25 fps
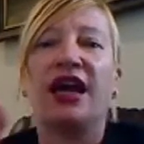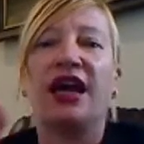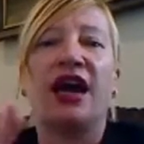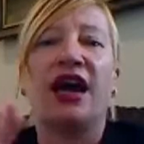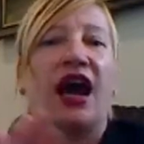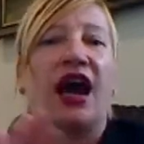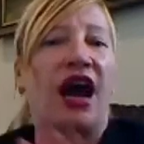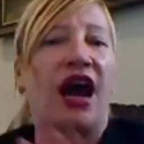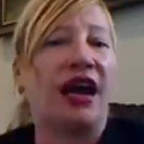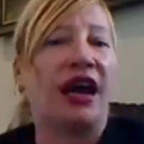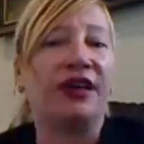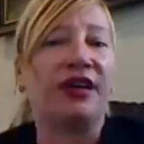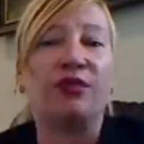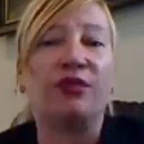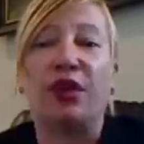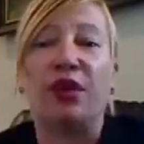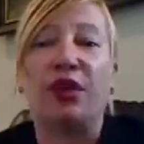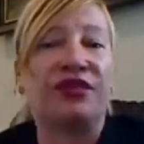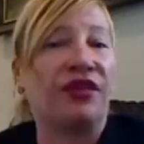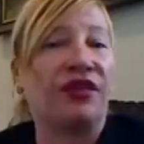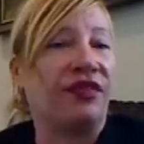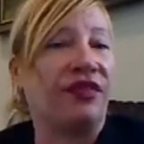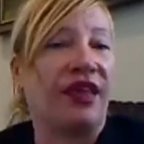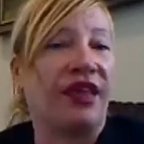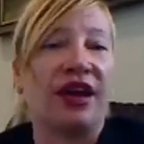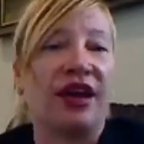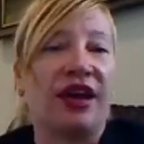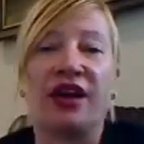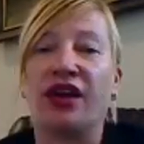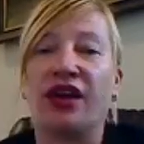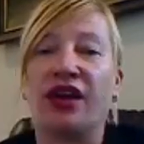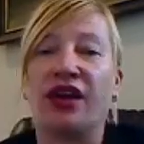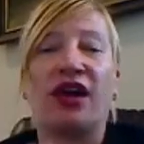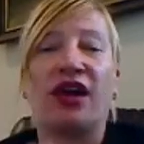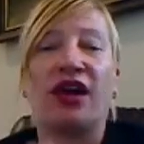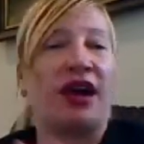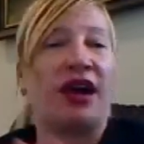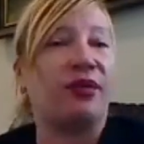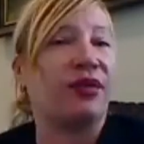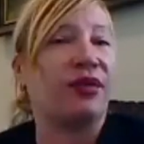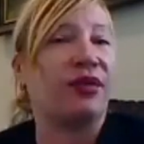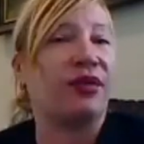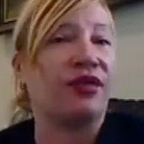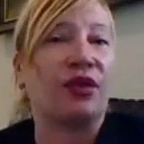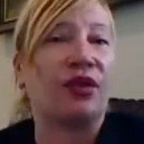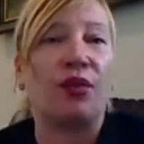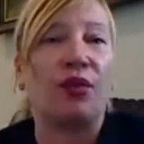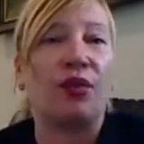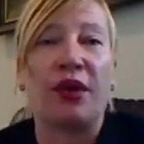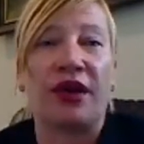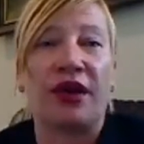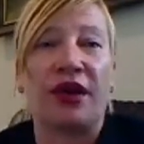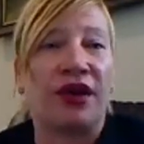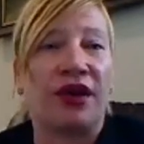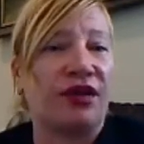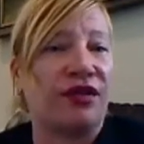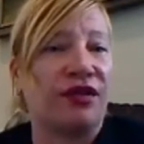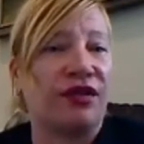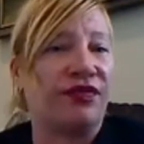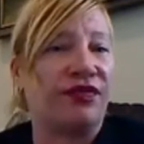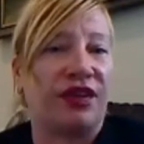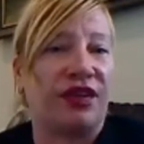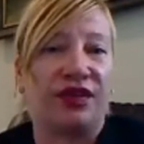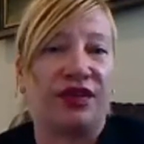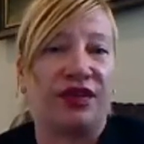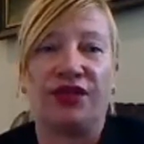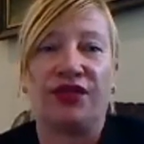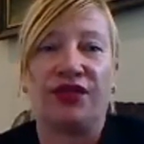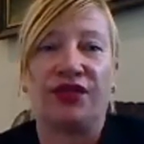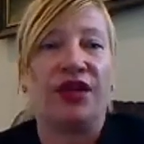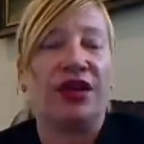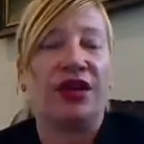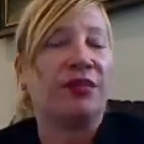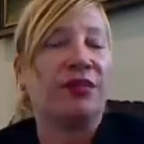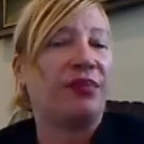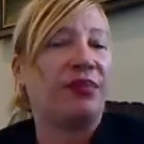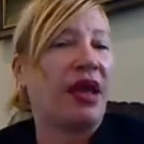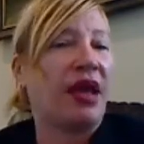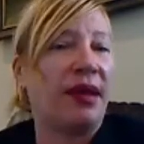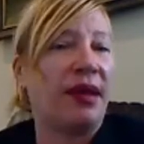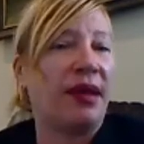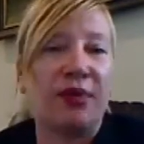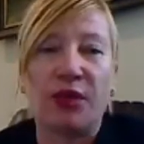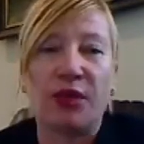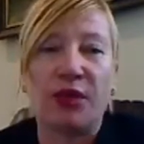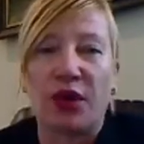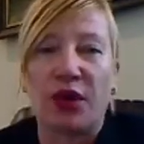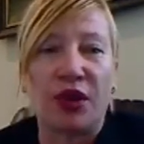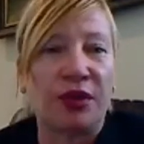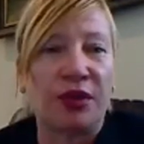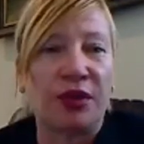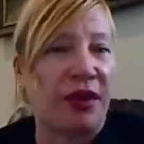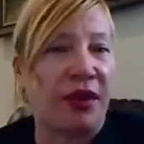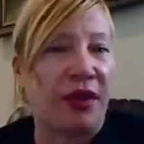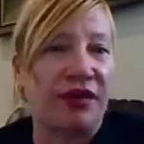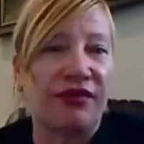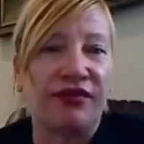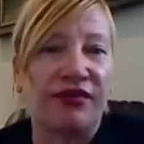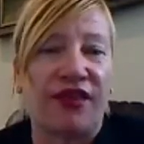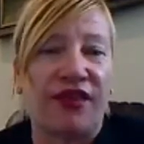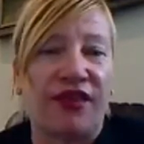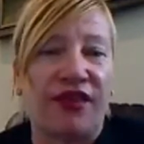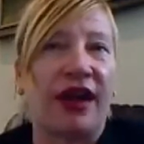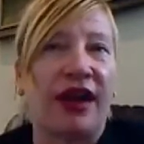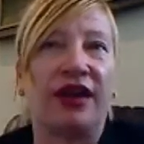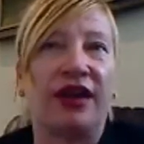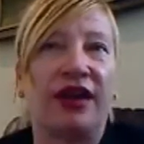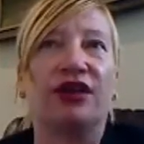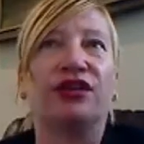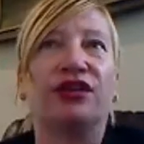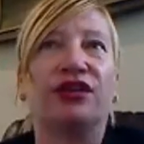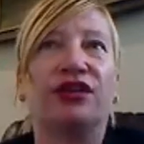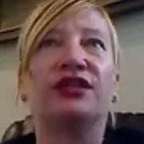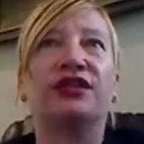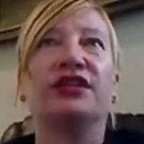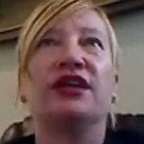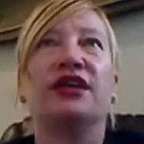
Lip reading: I wasn't there, I wasn't aware of this paperwork being filed,